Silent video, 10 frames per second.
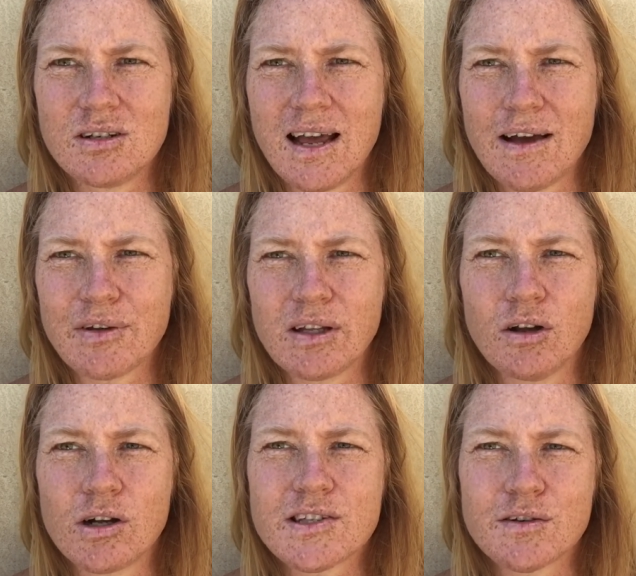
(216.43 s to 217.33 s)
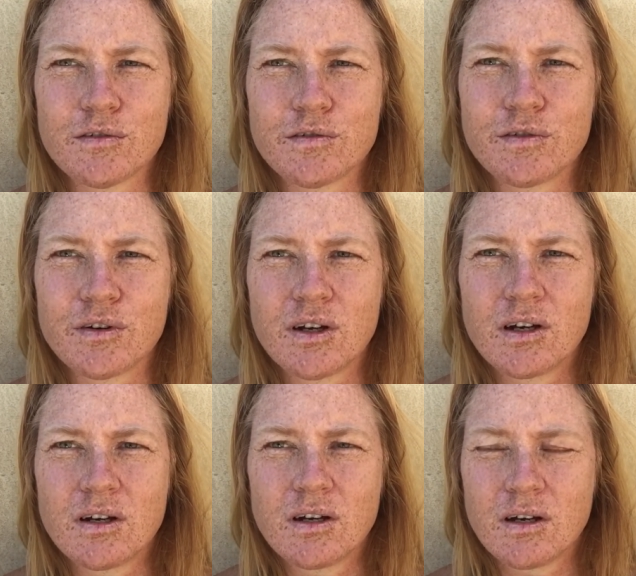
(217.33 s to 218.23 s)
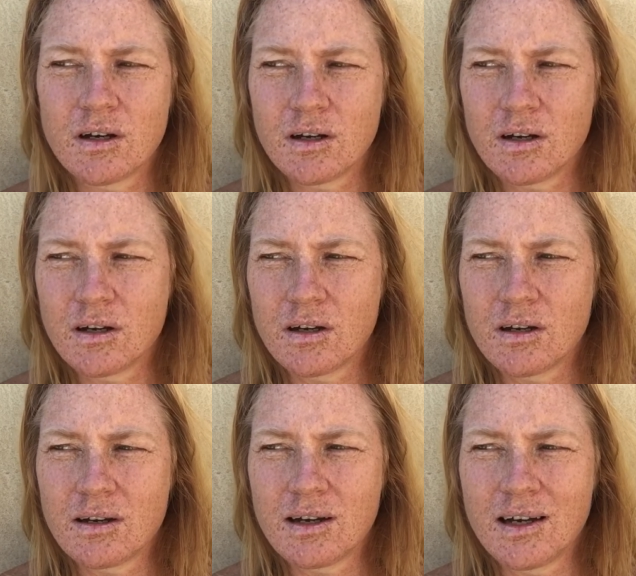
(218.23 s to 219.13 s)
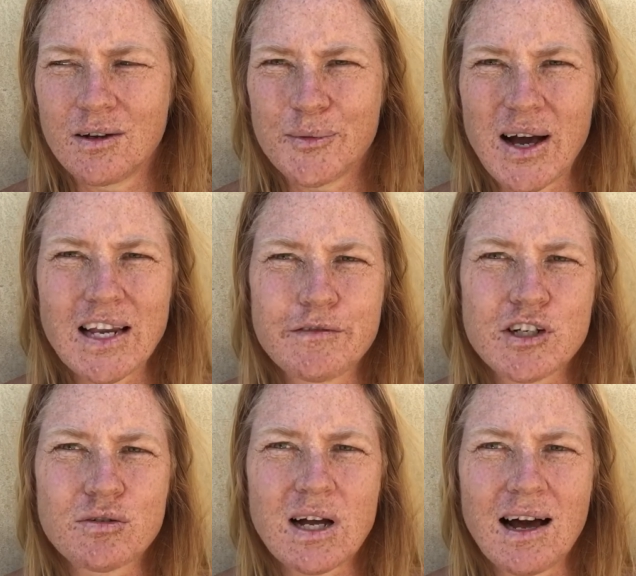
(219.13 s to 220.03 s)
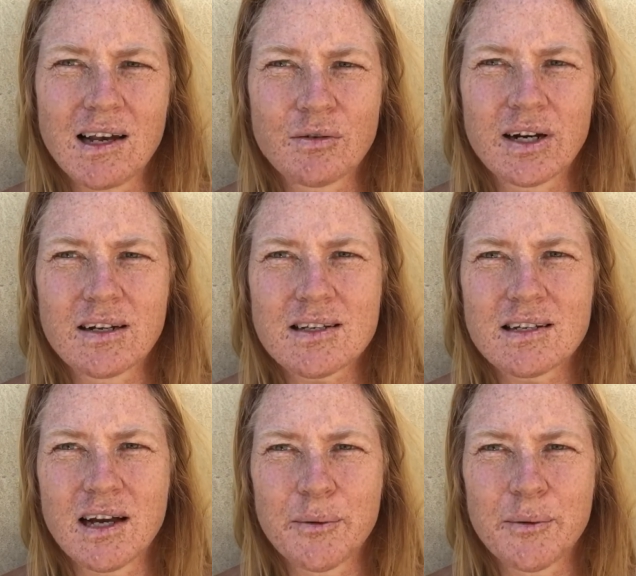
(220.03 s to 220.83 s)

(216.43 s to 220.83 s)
having lots of artificial colorings,